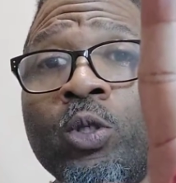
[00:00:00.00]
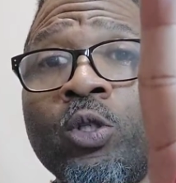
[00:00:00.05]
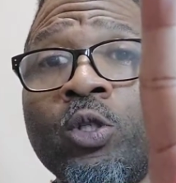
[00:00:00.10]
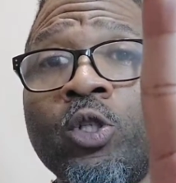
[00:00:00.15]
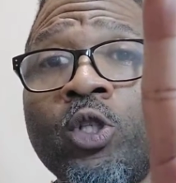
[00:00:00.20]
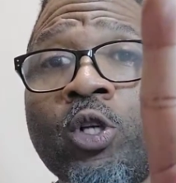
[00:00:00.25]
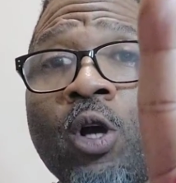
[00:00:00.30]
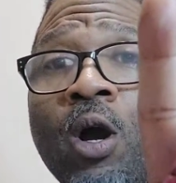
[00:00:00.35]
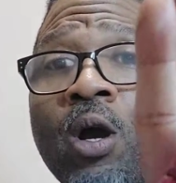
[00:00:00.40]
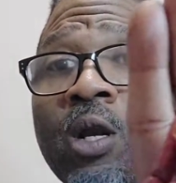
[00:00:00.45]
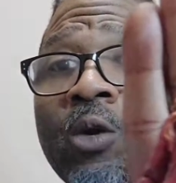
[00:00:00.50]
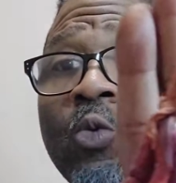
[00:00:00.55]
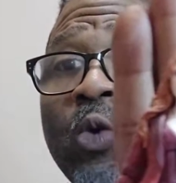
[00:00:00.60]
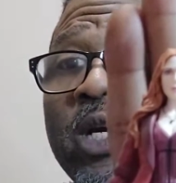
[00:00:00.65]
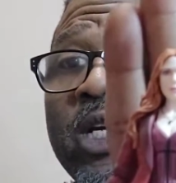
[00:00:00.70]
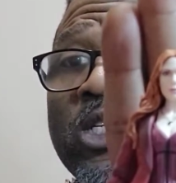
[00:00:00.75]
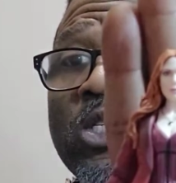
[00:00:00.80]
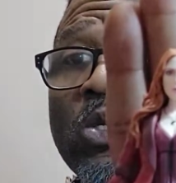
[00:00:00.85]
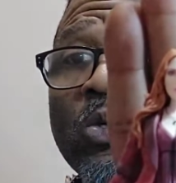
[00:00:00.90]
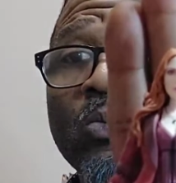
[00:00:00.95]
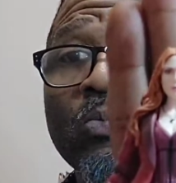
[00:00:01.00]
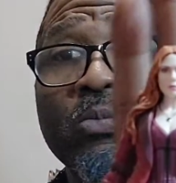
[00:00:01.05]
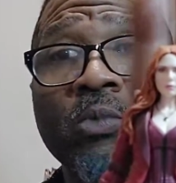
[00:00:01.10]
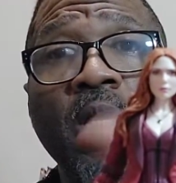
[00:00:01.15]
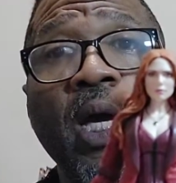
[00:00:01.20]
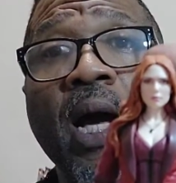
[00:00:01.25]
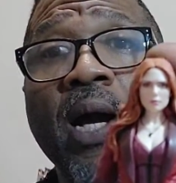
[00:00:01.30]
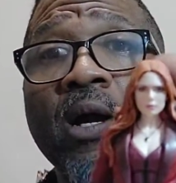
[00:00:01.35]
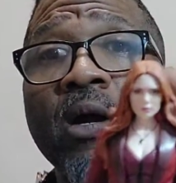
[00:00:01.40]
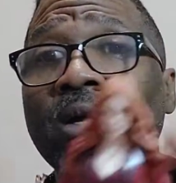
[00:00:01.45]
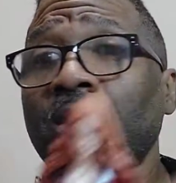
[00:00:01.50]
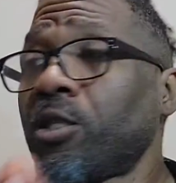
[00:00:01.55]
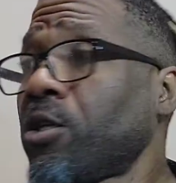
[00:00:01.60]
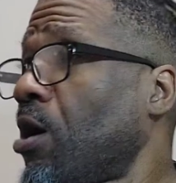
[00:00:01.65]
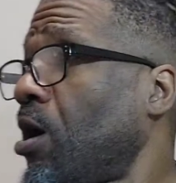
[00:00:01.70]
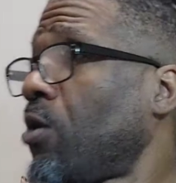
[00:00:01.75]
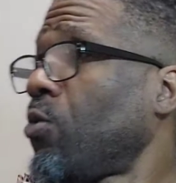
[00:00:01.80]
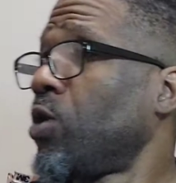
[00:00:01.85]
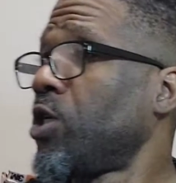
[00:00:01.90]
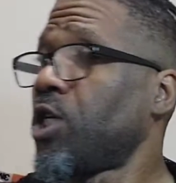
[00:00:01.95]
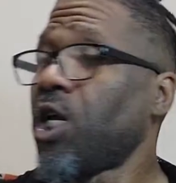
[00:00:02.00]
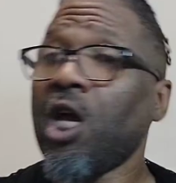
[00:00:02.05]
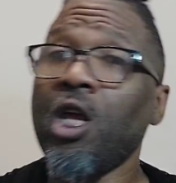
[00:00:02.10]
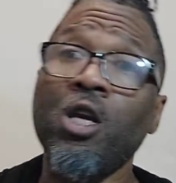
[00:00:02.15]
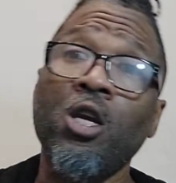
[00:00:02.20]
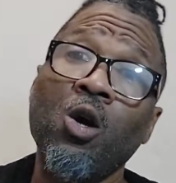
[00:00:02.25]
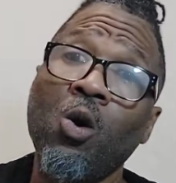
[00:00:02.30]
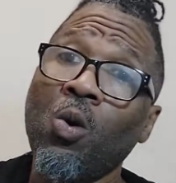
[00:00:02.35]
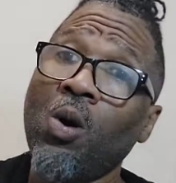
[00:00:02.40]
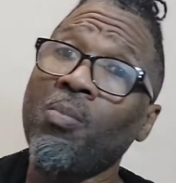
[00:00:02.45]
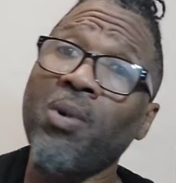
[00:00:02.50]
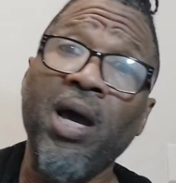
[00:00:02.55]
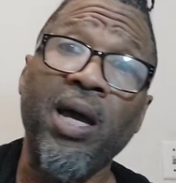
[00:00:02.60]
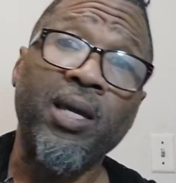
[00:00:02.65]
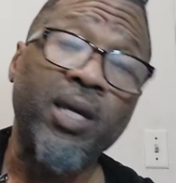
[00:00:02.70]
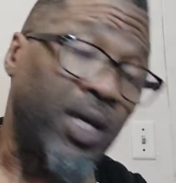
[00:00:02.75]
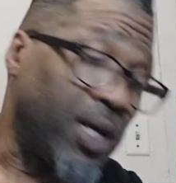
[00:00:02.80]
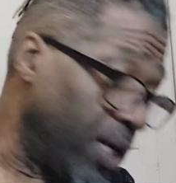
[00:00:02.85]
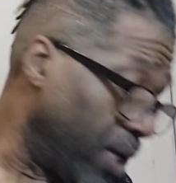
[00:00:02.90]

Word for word: Scarlet Witch. Yeah, I call it Scarlet Witch. And no, I'm not getting